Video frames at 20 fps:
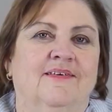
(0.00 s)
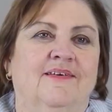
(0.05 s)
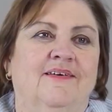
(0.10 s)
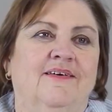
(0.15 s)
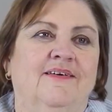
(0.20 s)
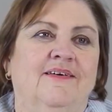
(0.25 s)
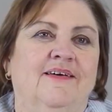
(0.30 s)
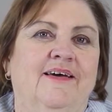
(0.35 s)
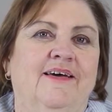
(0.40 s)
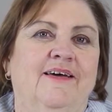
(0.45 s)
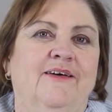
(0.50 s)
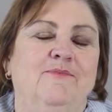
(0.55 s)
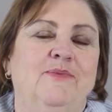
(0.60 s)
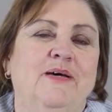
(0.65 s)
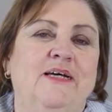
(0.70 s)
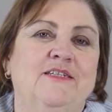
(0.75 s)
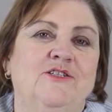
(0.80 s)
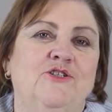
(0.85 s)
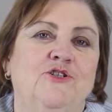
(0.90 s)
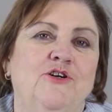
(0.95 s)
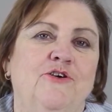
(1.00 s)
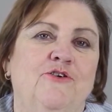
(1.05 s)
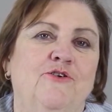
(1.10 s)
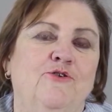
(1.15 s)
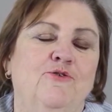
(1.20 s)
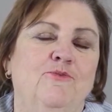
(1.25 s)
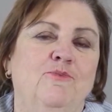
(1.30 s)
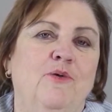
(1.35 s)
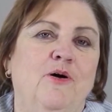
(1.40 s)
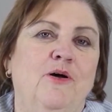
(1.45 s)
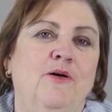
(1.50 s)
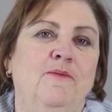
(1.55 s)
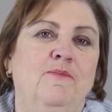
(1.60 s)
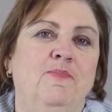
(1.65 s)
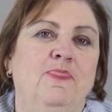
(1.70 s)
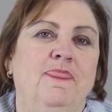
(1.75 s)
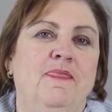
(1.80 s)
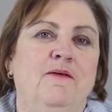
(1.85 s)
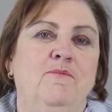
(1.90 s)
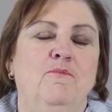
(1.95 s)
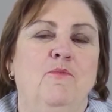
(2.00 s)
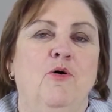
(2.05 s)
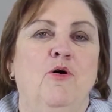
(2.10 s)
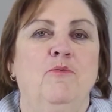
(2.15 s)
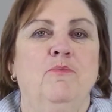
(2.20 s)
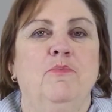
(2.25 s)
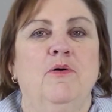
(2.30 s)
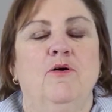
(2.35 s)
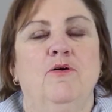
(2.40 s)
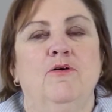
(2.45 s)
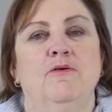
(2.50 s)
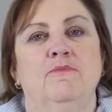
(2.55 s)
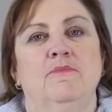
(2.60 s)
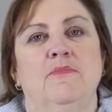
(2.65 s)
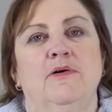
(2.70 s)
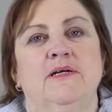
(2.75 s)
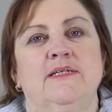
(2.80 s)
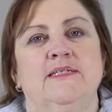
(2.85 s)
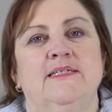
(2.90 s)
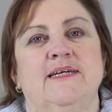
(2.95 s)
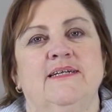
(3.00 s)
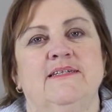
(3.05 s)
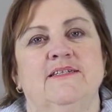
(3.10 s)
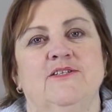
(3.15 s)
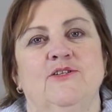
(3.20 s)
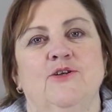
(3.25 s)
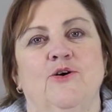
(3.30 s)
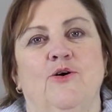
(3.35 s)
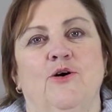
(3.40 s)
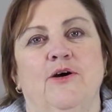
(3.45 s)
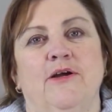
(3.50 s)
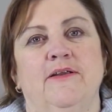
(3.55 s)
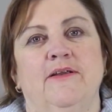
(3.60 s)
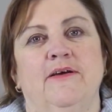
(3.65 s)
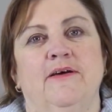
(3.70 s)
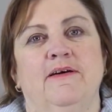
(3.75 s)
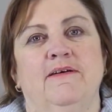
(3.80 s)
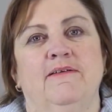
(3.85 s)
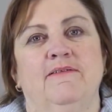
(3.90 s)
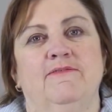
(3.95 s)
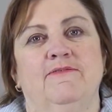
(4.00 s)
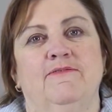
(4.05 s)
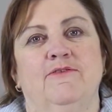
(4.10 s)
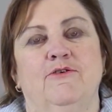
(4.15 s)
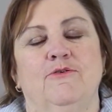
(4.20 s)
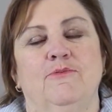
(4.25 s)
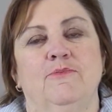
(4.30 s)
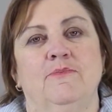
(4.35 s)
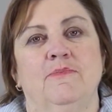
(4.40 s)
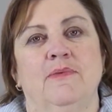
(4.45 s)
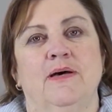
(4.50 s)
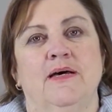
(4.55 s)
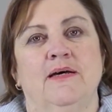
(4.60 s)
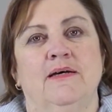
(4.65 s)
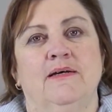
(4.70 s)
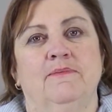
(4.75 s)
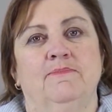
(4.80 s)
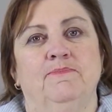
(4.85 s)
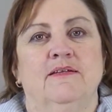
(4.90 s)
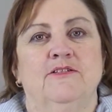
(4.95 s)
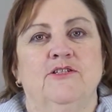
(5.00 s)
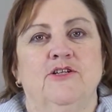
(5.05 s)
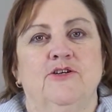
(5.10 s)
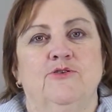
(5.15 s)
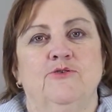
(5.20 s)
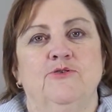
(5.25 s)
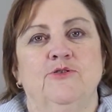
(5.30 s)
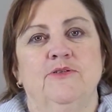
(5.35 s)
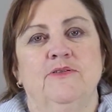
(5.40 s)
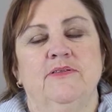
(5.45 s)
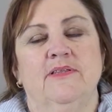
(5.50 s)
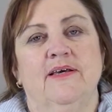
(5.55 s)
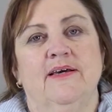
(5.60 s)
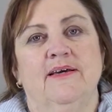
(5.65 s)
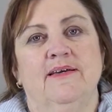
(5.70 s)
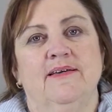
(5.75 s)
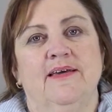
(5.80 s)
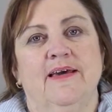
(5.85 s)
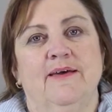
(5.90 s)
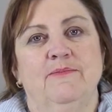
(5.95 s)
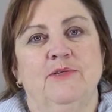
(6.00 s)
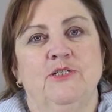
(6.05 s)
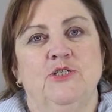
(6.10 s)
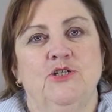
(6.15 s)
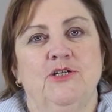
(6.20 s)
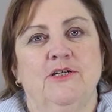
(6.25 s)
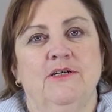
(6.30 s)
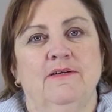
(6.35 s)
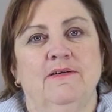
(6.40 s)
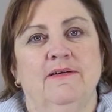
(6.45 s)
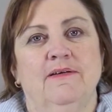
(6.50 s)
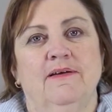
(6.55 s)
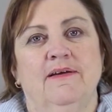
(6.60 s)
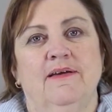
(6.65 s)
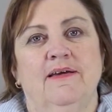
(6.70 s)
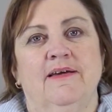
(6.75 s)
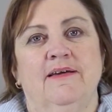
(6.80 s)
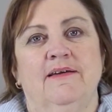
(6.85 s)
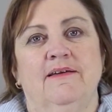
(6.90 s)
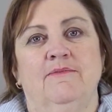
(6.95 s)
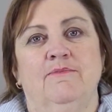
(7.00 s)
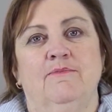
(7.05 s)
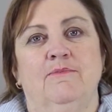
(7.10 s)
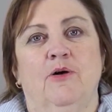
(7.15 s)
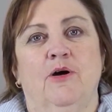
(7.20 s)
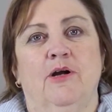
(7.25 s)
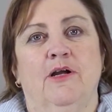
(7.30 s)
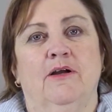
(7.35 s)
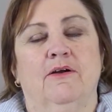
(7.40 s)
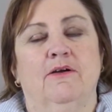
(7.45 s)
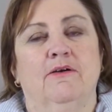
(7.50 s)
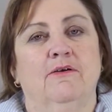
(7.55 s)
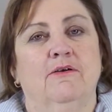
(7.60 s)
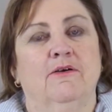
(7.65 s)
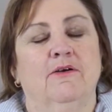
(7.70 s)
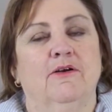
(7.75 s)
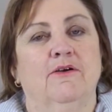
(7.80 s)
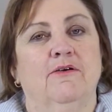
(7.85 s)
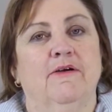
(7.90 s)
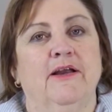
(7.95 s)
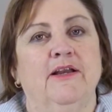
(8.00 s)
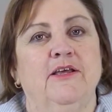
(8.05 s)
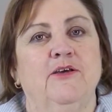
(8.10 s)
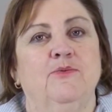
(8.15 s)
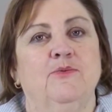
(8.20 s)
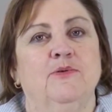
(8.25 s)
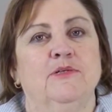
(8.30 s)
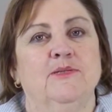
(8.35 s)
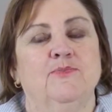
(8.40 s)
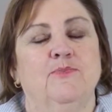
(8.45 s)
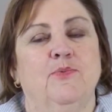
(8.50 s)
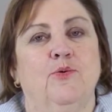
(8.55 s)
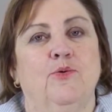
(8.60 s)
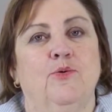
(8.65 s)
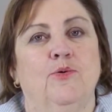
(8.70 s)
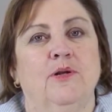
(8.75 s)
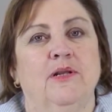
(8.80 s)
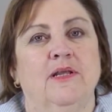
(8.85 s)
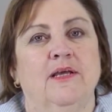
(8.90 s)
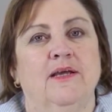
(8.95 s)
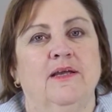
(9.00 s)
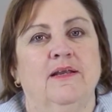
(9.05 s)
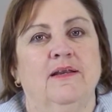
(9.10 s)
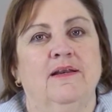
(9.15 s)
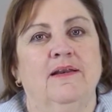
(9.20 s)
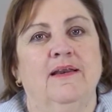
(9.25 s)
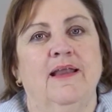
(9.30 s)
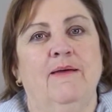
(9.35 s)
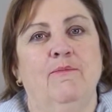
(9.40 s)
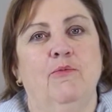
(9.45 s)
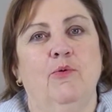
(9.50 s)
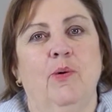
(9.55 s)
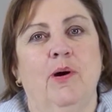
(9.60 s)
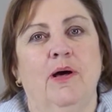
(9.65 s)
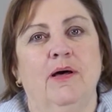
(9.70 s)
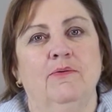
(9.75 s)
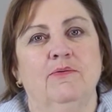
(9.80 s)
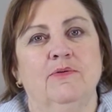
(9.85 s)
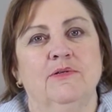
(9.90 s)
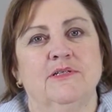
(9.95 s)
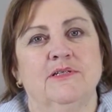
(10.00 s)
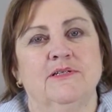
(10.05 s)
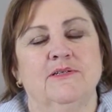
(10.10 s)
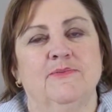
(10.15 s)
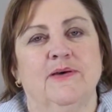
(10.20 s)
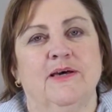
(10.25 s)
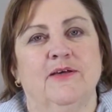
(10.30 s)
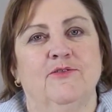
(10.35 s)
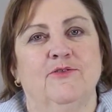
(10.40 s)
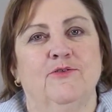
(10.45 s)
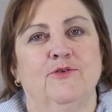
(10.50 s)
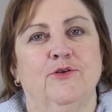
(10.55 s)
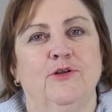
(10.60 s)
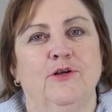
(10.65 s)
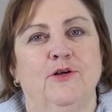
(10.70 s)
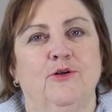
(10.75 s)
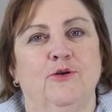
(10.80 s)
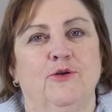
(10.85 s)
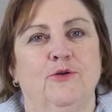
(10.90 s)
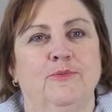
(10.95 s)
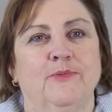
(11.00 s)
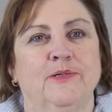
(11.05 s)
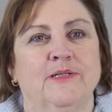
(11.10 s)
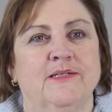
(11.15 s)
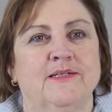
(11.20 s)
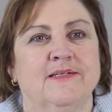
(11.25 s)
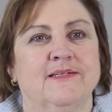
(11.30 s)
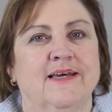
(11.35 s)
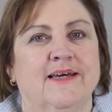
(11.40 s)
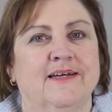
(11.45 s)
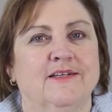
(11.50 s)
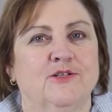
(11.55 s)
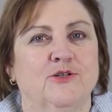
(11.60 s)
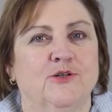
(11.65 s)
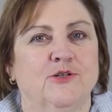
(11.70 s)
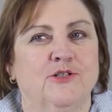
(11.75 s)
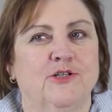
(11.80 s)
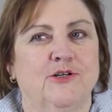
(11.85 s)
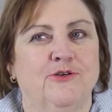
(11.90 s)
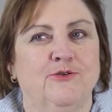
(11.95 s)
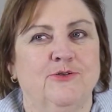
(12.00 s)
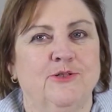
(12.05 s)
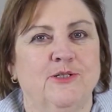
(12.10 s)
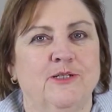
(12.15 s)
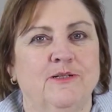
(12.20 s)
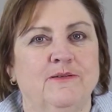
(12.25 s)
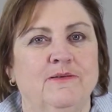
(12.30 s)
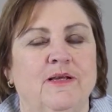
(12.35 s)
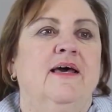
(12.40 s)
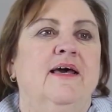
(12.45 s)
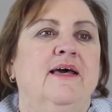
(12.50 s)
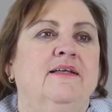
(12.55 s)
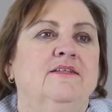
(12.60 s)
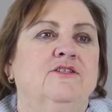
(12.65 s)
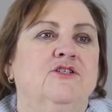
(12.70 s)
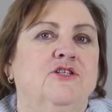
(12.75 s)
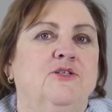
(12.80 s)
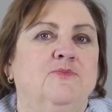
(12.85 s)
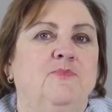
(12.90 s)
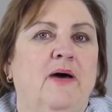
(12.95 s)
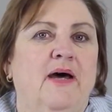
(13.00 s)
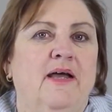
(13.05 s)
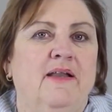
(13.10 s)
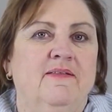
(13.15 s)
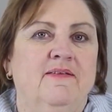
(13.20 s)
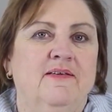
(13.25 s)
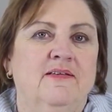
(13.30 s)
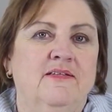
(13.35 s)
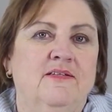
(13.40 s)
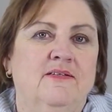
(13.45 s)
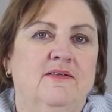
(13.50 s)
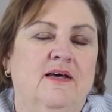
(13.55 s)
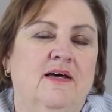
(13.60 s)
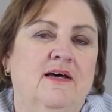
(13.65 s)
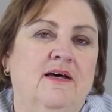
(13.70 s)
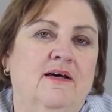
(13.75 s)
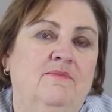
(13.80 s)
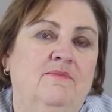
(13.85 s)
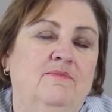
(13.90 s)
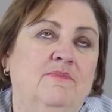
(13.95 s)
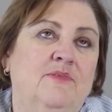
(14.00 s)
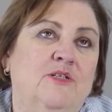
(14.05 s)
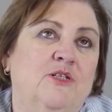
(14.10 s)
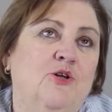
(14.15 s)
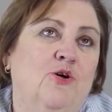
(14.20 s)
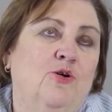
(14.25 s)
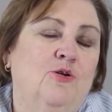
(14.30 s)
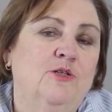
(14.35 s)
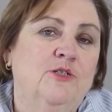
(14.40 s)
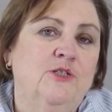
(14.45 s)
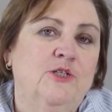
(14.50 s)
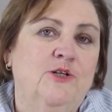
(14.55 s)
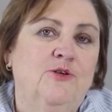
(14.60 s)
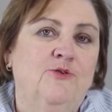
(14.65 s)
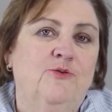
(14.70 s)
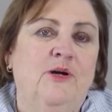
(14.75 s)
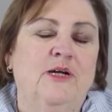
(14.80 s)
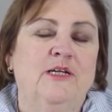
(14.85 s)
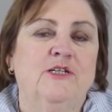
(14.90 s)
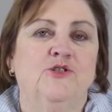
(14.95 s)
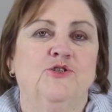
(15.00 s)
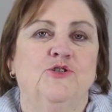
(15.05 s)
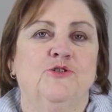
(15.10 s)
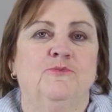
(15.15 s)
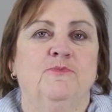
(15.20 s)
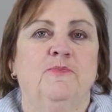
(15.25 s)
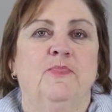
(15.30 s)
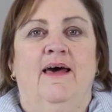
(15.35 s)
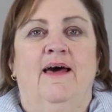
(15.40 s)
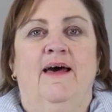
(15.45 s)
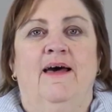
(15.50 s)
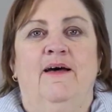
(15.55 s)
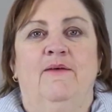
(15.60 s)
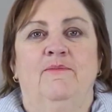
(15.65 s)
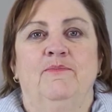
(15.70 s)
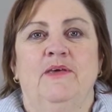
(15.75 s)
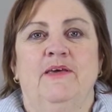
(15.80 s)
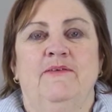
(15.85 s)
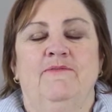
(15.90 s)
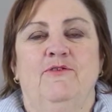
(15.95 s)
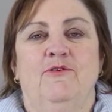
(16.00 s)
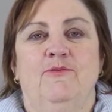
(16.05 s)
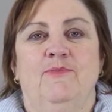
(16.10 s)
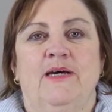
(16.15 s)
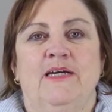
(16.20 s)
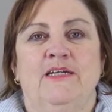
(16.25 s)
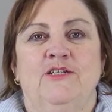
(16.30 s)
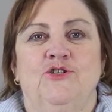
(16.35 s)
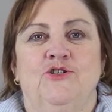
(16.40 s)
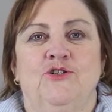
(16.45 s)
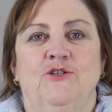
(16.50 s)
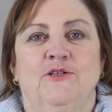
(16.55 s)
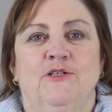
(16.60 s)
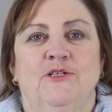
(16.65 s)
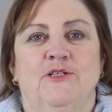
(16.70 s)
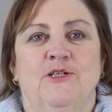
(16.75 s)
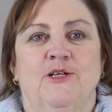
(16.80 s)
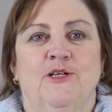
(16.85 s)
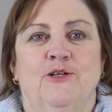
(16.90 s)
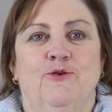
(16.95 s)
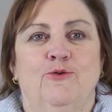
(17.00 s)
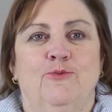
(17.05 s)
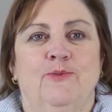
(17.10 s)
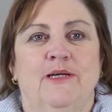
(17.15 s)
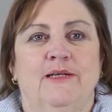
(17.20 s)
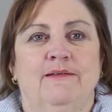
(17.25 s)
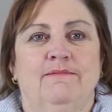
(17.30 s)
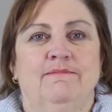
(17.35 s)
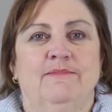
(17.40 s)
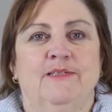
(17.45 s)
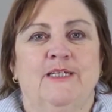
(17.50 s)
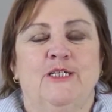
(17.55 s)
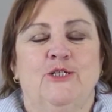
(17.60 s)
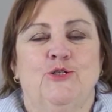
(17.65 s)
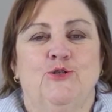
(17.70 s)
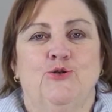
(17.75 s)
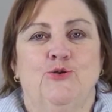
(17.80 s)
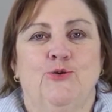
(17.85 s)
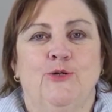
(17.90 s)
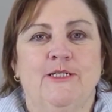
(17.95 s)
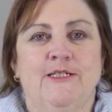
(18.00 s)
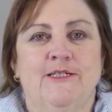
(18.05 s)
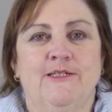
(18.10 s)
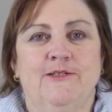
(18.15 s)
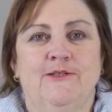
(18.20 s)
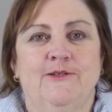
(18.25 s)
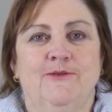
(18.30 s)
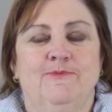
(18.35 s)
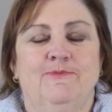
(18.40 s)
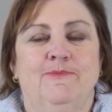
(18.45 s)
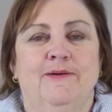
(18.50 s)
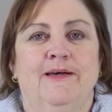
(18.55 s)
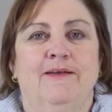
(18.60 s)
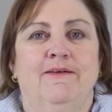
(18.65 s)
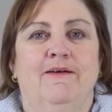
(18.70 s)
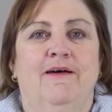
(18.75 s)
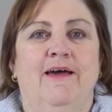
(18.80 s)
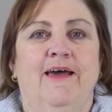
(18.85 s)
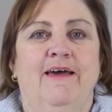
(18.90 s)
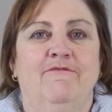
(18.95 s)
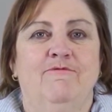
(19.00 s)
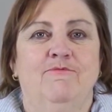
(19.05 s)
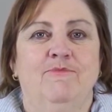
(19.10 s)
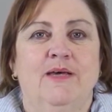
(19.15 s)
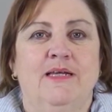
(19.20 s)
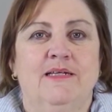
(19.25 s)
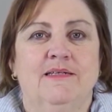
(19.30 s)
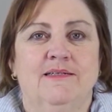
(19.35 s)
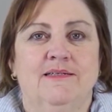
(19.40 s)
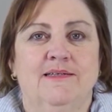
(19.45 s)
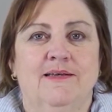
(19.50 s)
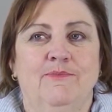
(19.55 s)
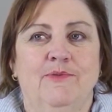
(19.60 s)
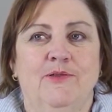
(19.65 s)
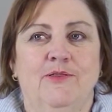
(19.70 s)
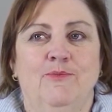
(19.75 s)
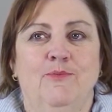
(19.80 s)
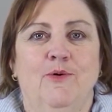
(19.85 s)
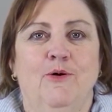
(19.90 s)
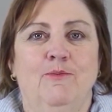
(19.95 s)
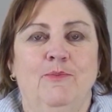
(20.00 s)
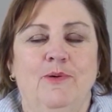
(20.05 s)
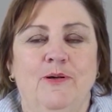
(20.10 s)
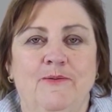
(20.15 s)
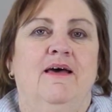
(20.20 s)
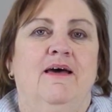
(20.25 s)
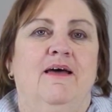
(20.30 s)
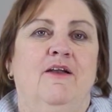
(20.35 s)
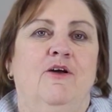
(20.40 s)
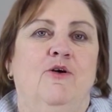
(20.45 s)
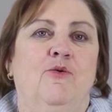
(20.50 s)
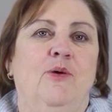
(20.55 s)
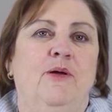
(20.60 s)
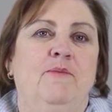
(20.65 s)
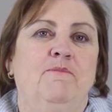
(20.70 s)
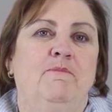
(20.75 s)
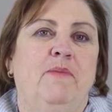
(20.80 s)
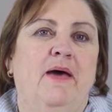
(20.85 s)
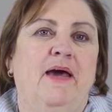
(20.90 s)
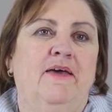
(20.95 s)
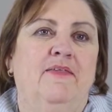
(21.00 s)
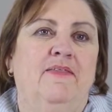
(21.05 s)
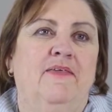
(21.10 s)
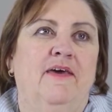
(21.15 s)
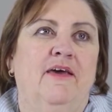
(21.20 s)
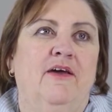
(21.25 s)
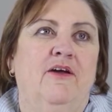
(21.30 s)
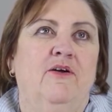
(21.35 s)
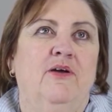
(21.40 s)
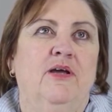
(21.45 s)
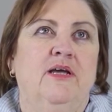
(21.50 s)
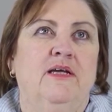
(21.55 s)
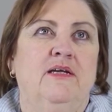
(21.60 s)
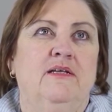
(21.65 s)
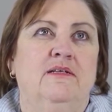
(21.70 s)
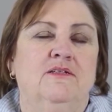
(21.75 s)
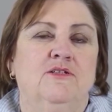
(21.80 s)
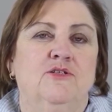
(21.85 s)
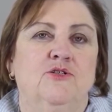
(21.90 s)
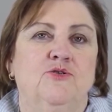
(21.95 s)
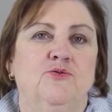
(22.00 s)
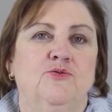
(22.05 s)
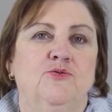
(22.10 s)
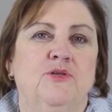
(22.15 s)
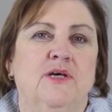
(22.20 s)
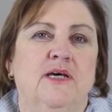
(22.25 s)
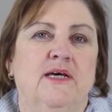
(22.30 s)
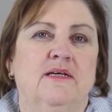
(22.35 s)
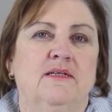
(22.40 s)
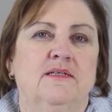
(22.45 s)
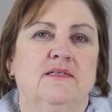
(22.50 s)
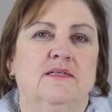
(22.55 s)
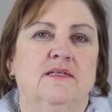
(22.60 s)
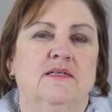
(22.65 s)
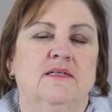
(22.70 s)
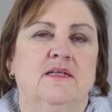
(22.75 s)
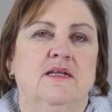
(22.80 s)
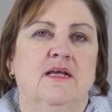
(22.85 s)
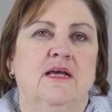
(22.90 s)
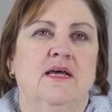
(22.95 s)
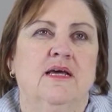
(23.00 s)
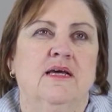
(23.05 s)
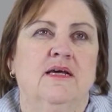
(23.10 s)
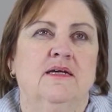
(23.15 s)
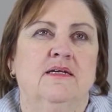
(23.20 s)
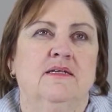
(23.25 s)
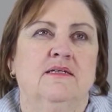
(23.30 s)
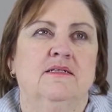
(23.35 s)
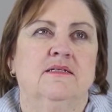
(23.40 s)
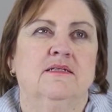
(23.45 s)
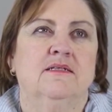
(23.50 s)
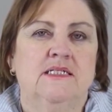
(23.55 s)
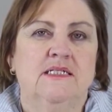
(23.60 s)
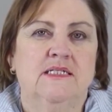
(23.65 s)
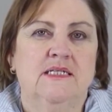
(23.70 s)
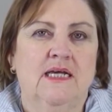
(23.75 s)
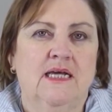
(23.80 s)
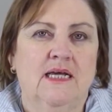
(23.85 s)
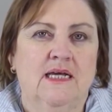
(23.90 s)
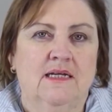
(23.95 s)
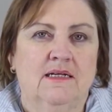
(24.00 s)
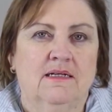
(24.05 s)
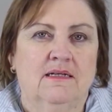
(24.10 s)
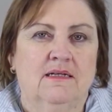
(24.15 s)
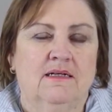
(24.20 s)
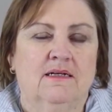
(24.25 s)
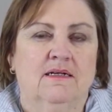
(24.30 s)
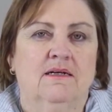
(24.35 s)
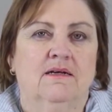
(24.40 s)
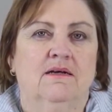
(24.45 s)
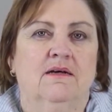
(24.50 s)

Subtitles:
Okay, about Sheryl, my mob on my dad's side are from Geraldton, they're Yamaji, and my granny was born in Nabawa, which is about 30 kilometres outside Geraldton, and she's part of this stolen generation. Information is a little bit disjointed, but I have met some of the mob, and I went back there in 2010.